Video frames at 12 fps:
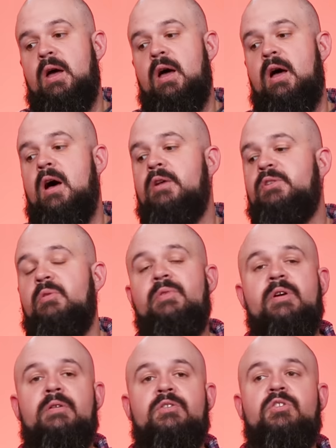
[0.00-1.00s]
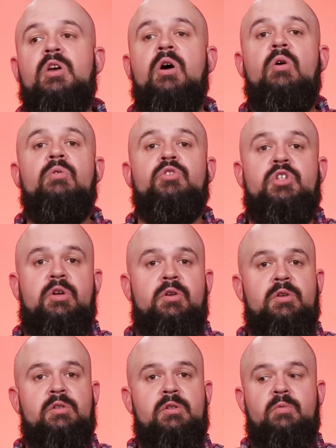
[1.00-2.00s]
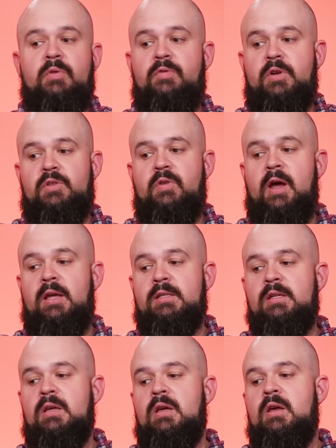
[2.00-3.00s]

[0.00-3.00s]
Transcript: Also, they're so generous with French fries.